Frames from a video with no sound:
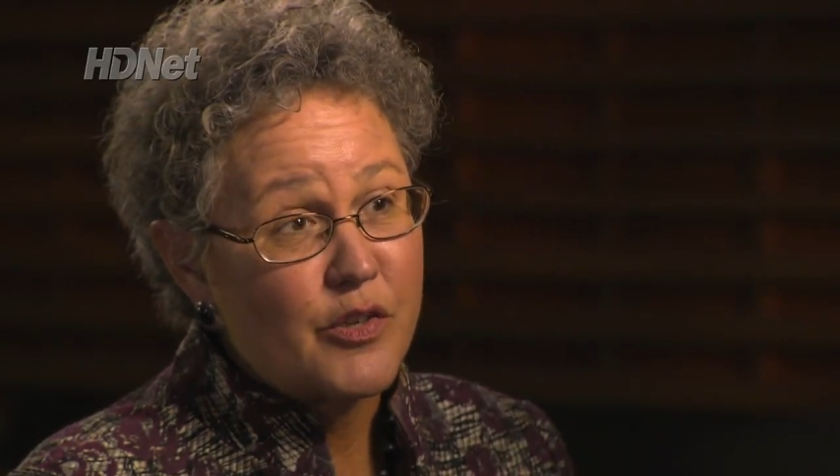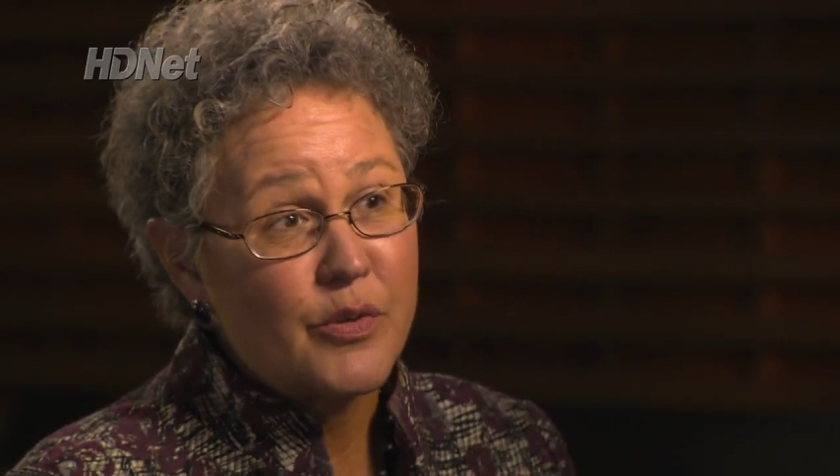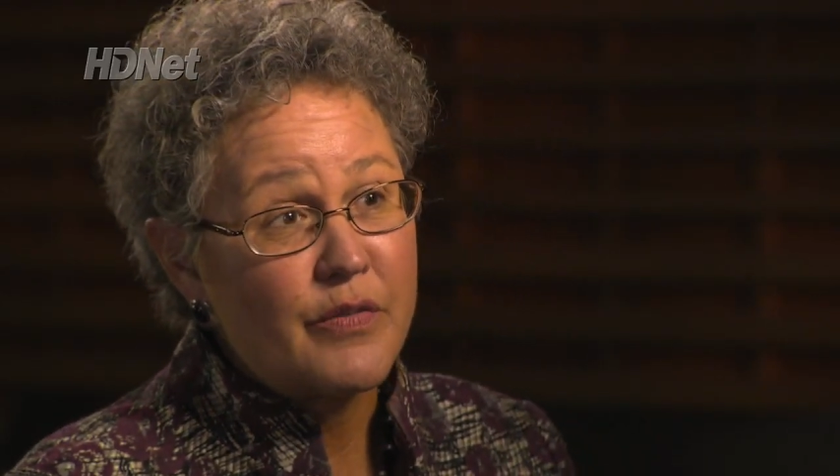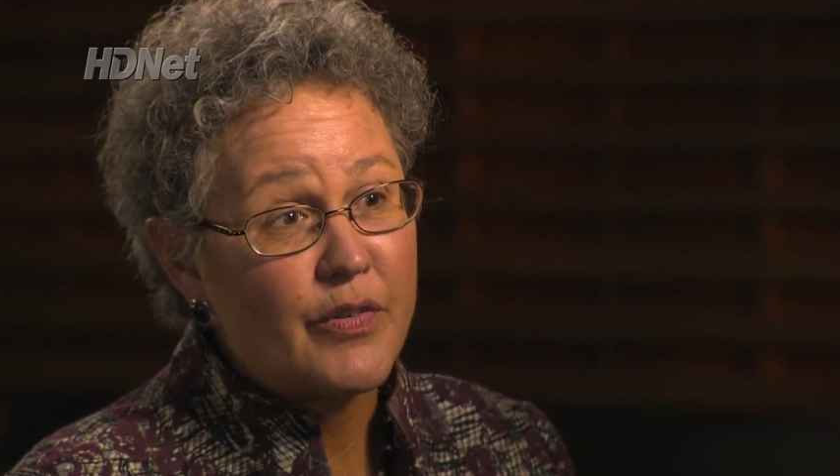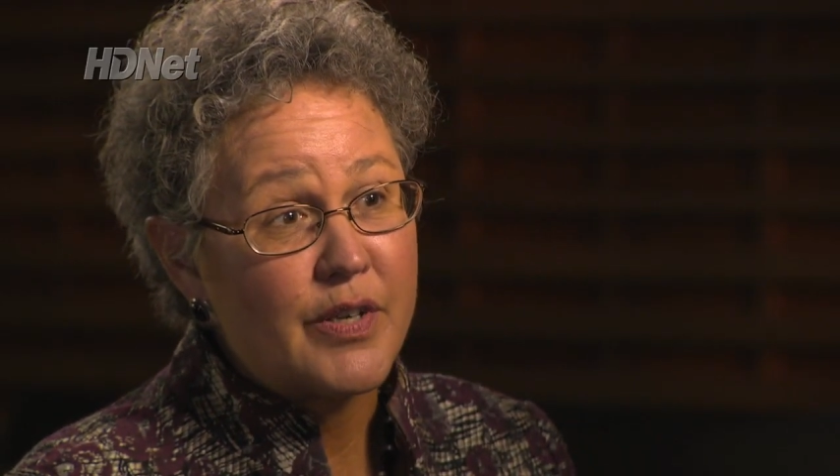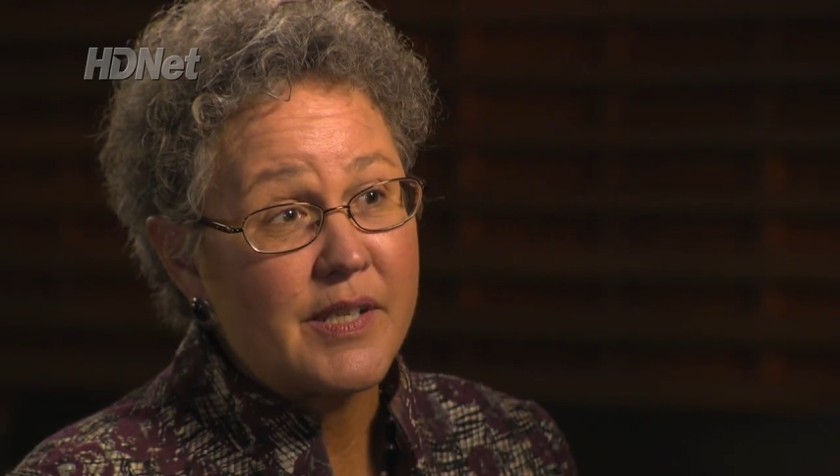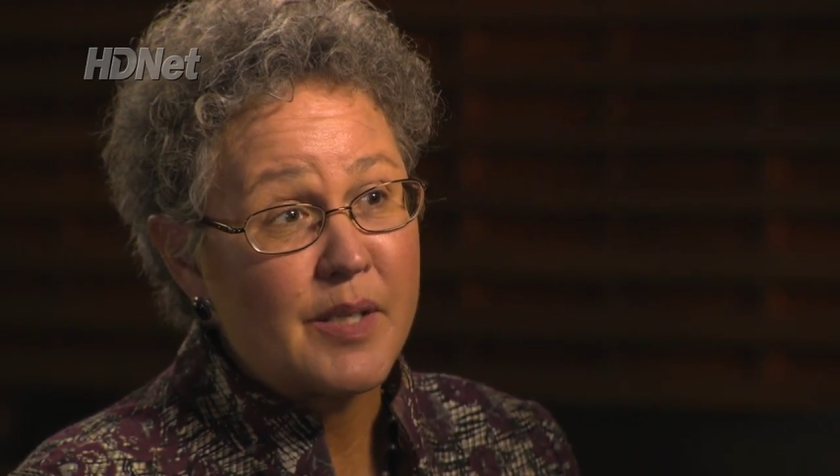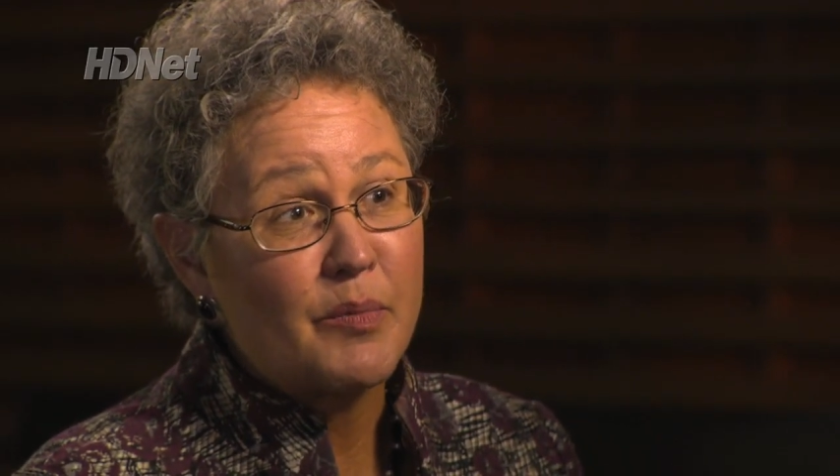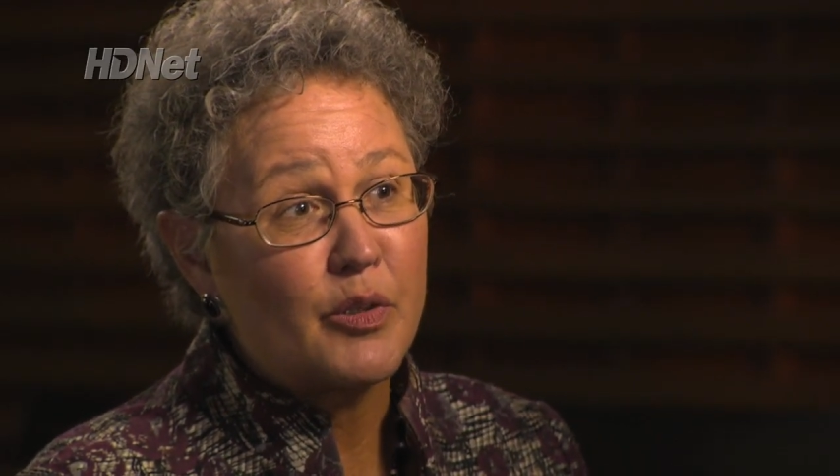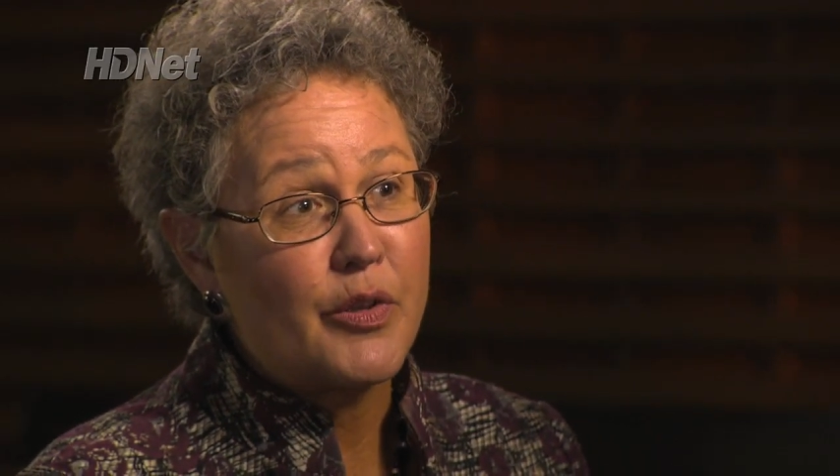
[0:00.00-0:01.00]
are doing very
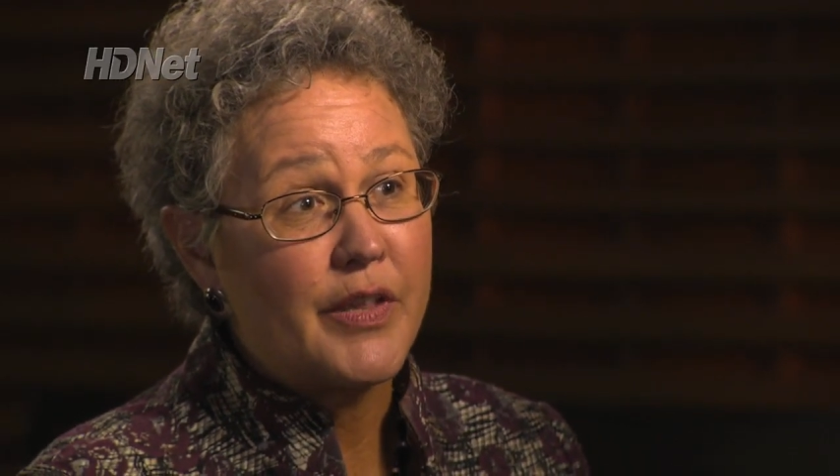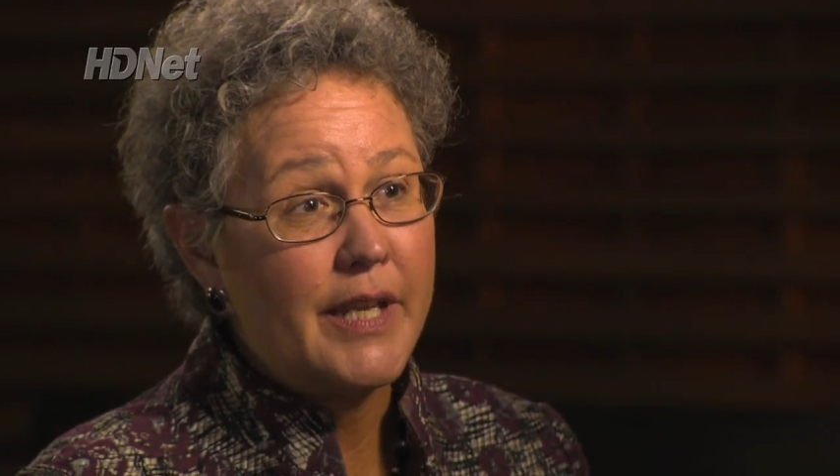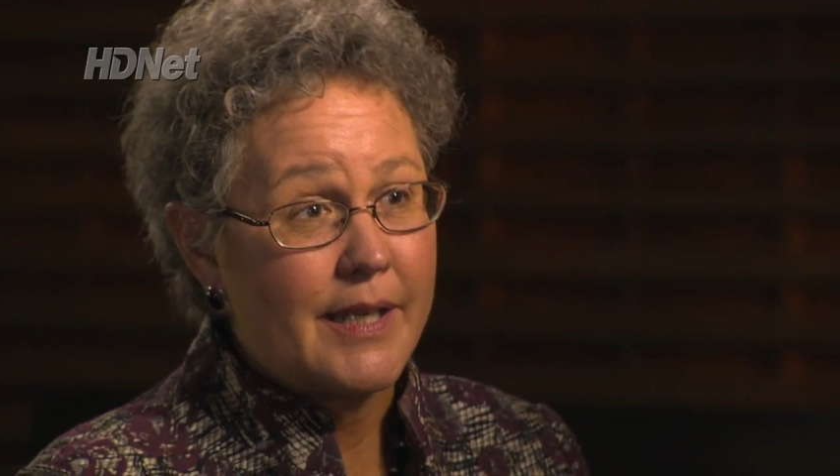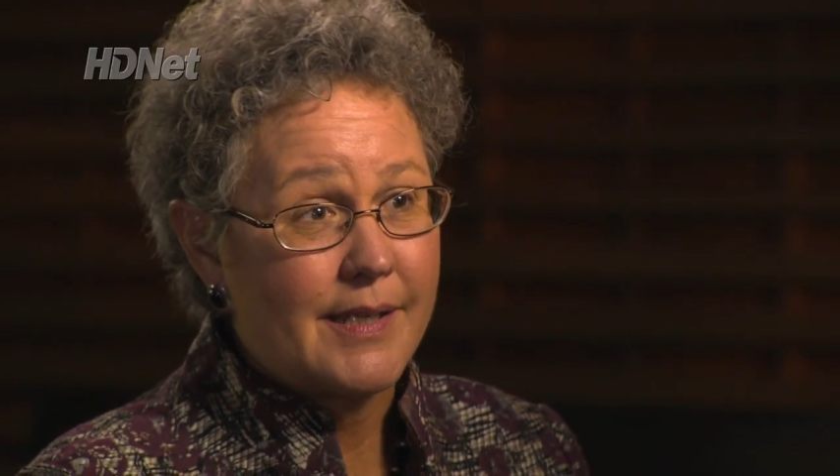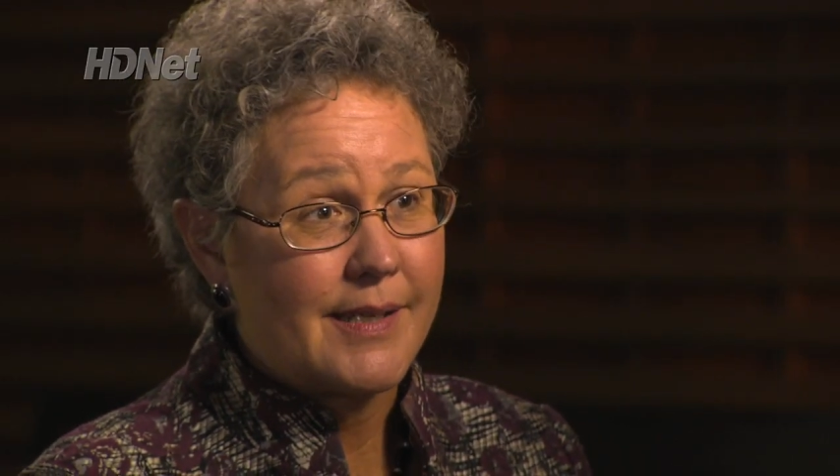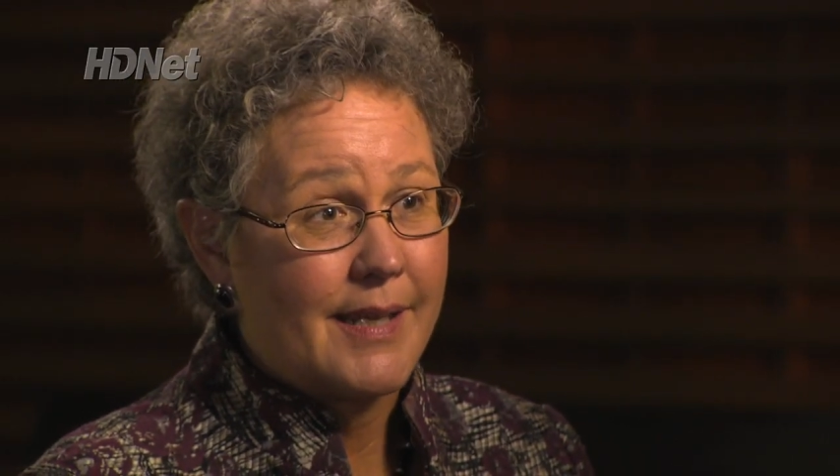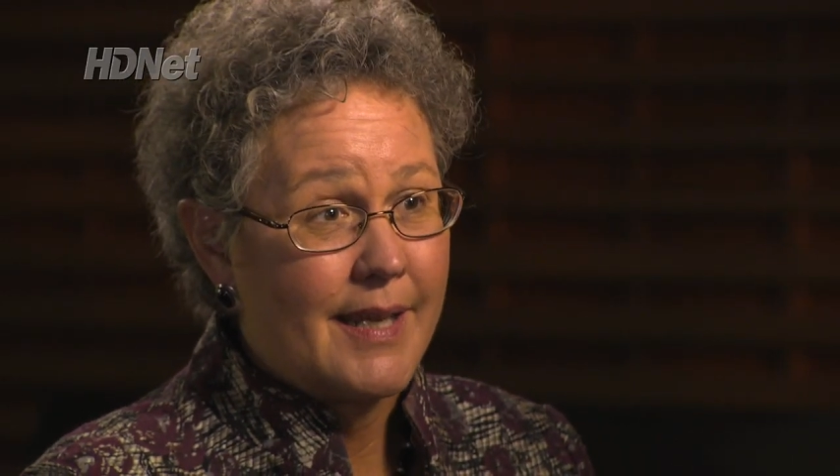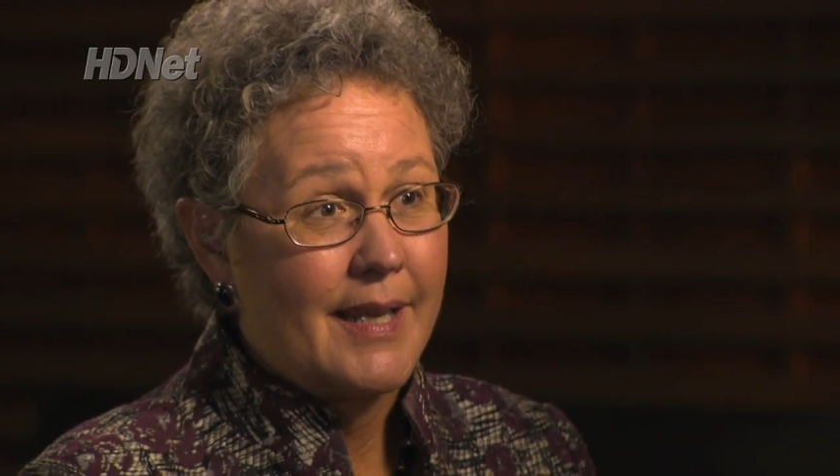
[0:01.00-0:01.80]
similar things.